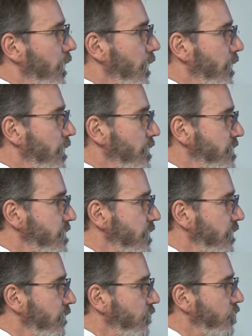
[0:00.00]
is
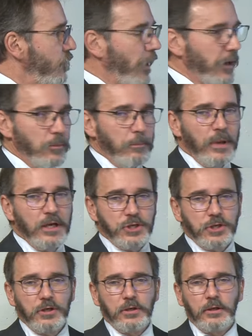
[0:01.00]
to try to
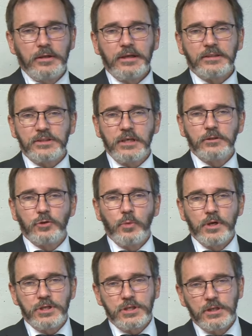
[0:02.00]
measure the extent to
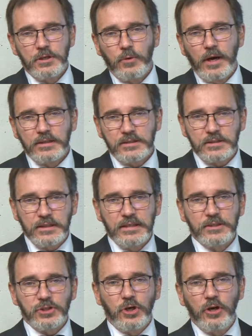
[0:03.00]
which the US
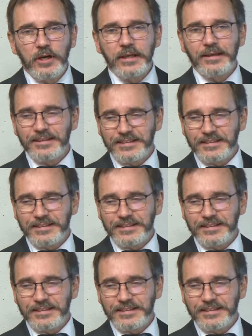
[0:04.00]
is earning an